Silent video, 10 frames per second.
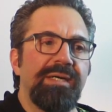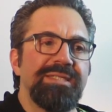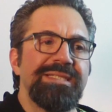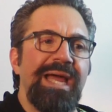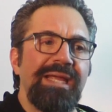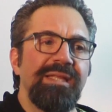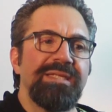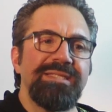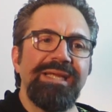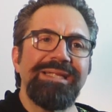
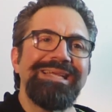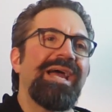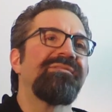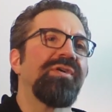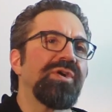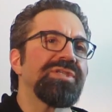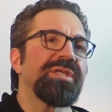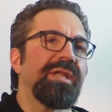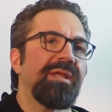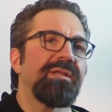stylistic
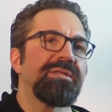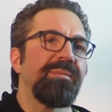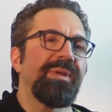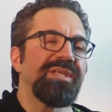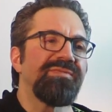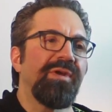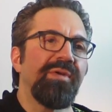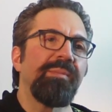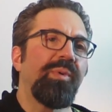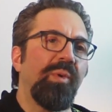diversity to me is
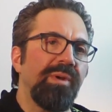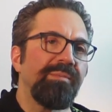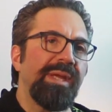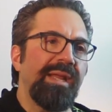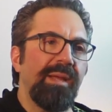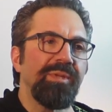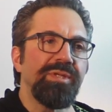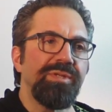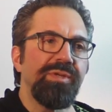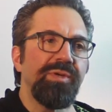very important. Being able
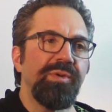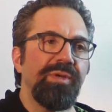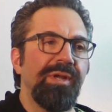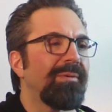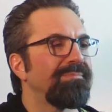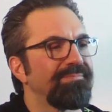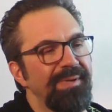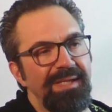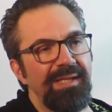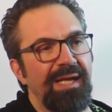to do, you know,
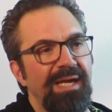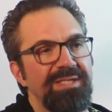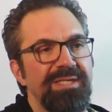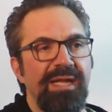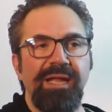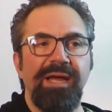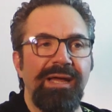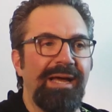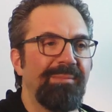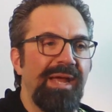like I said,
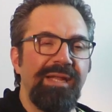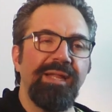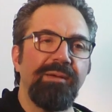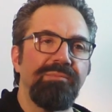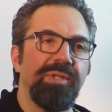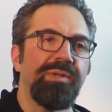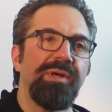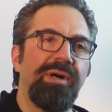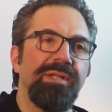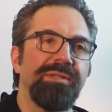I'm kind of like a blue
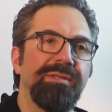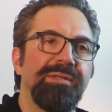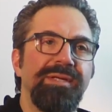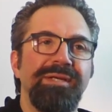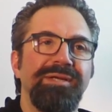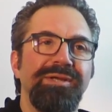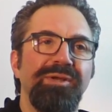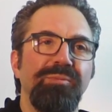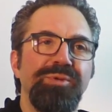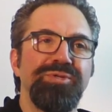collar, you
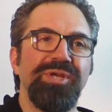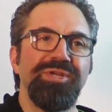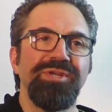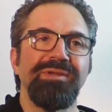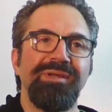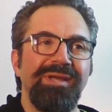know, musician.